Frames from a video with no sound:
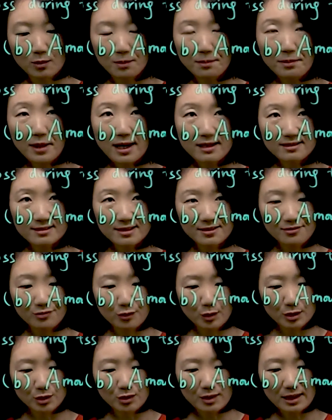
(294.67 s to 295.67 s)
Positive
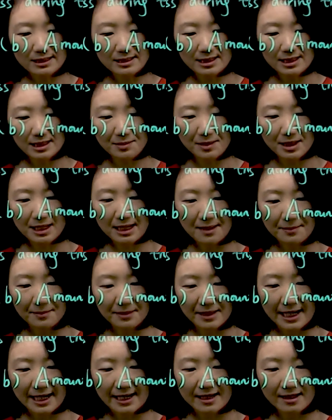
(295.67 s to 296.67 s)
one hundred twenty
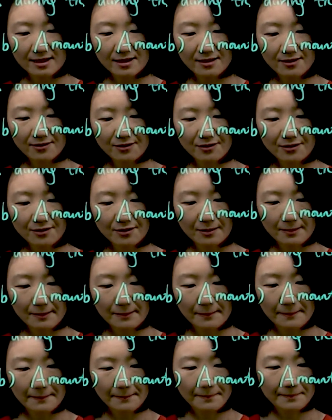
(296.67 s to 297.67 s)
become negative.
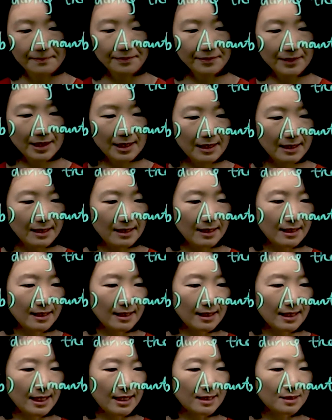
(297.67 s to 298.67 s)

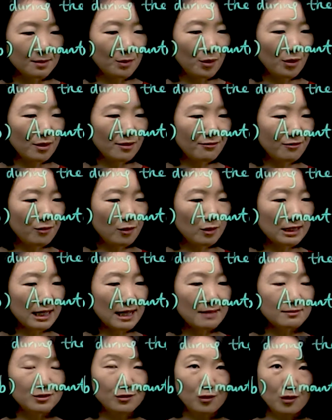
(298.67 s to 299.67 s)
And zero point four
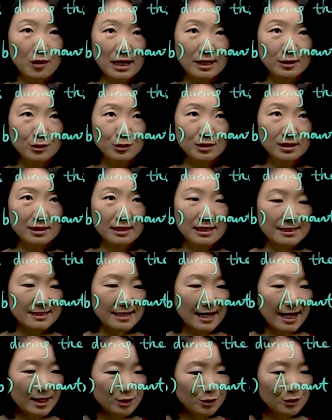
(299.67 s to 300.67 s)
times four hundred is
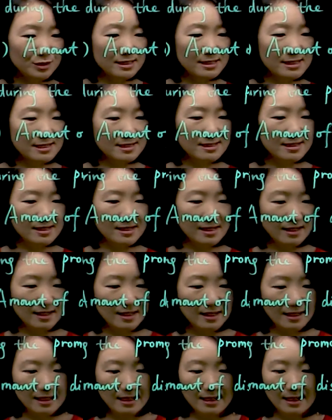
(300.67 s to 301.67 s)
one hundred sixty.
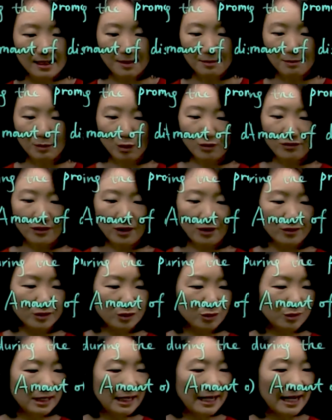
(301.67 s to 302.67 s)
move over
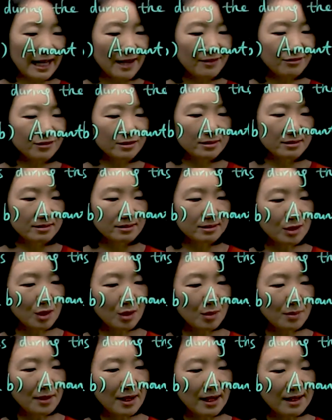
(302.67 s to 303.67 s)
to the left,
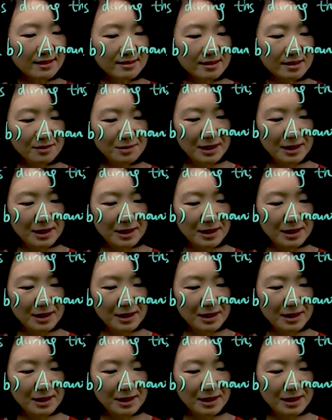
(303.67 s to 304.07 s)
so positive